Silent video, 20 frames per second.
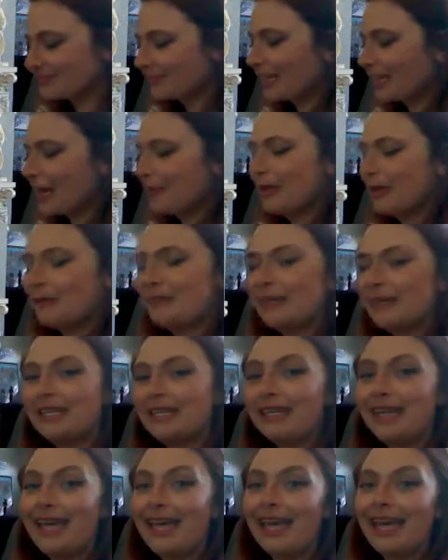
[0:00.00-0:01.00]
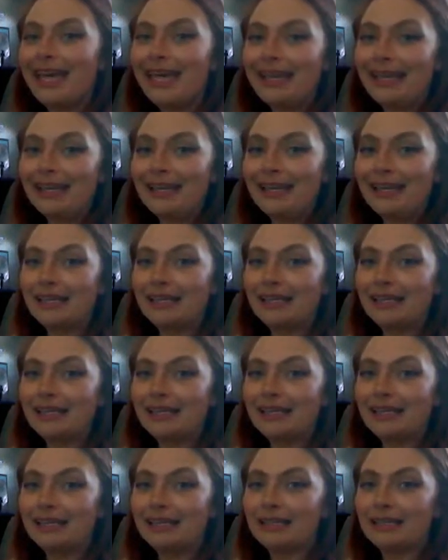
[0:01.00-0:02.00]
Maybe a
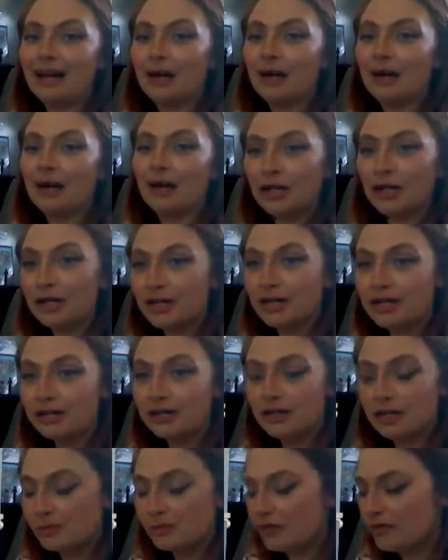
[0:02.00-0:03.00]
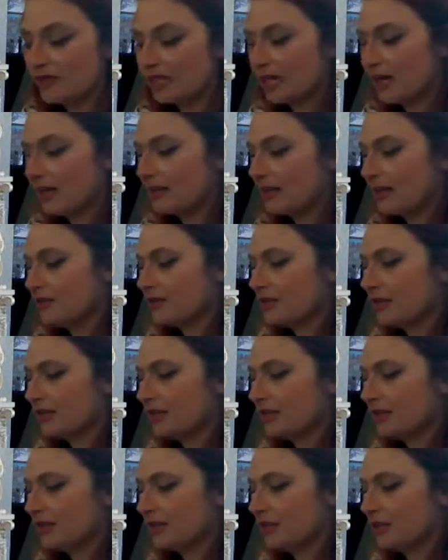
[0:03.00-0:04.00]
partner that's moving out and they're not
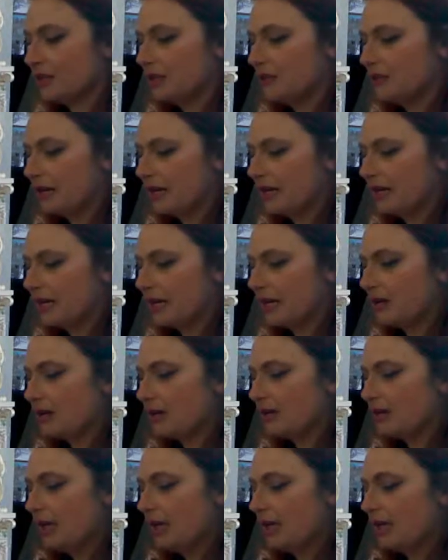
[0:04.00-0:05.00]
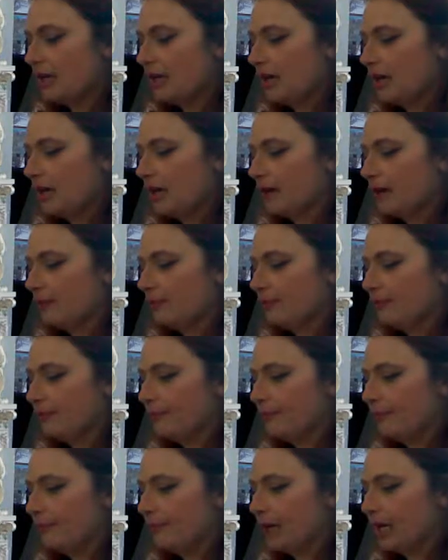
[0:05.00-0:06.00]
telling you right now.
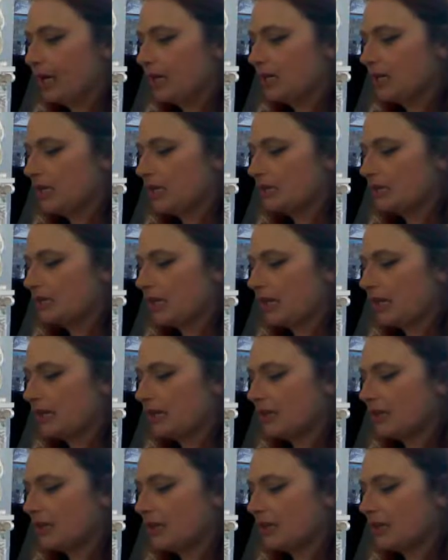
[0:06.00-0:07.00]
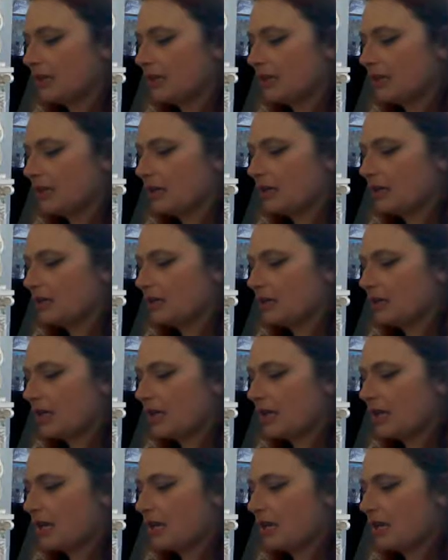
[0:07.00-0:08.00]
But it's like
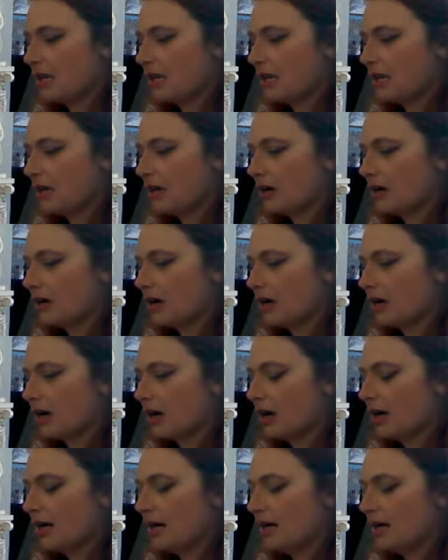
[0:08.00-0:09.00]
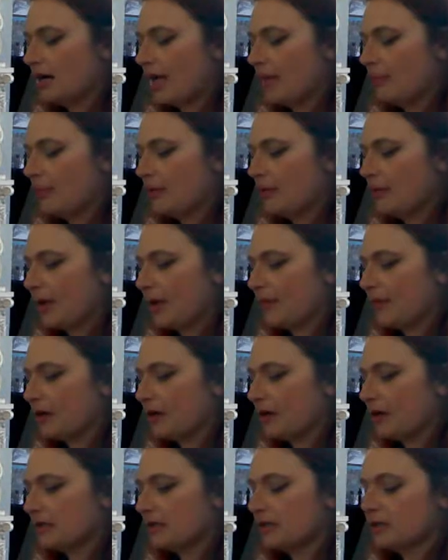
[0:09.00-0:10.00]
they are unhappy about the
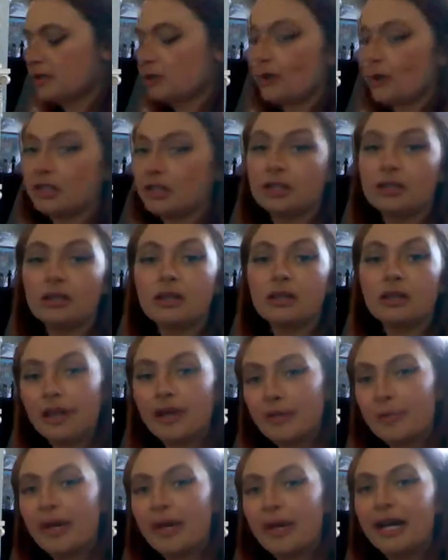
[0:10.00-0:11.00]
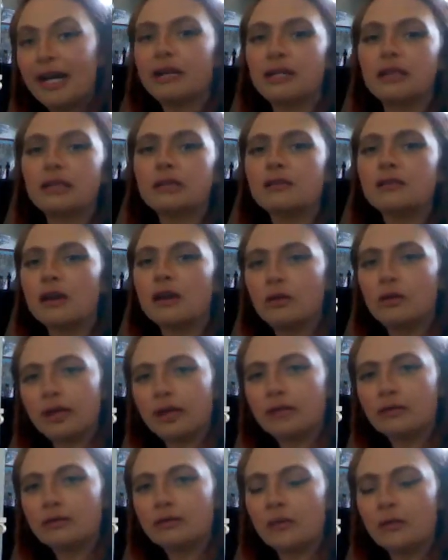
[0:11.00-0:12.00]
current situation. Now the parrot is
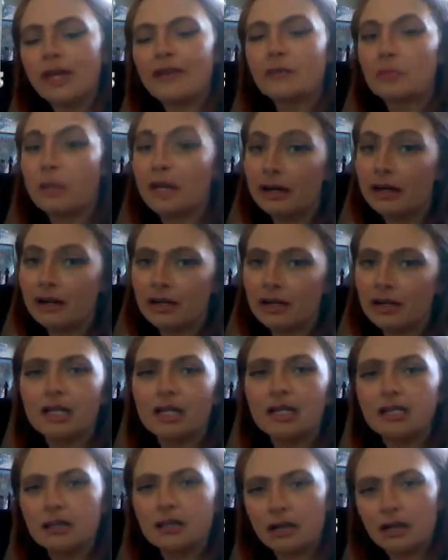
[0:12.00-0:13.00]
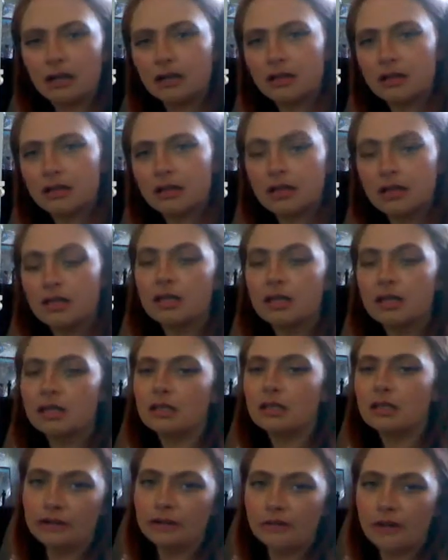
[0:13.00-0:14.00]
going. We have a parrot and the dog. The
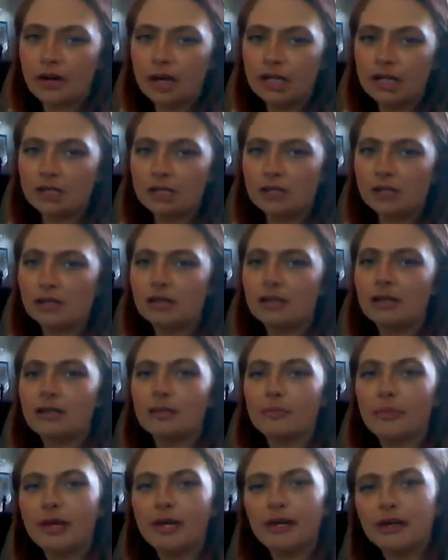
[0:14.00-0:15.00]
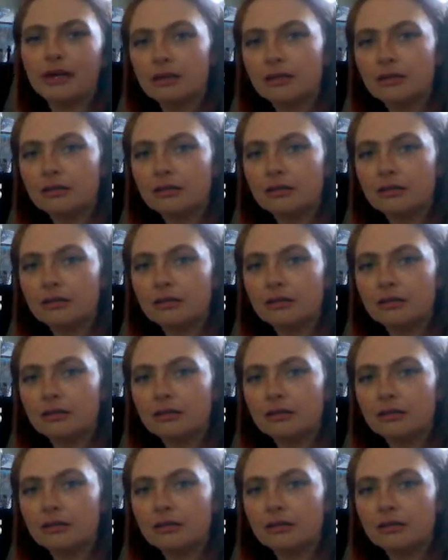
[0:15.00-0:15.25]
dog scratches and the parrot.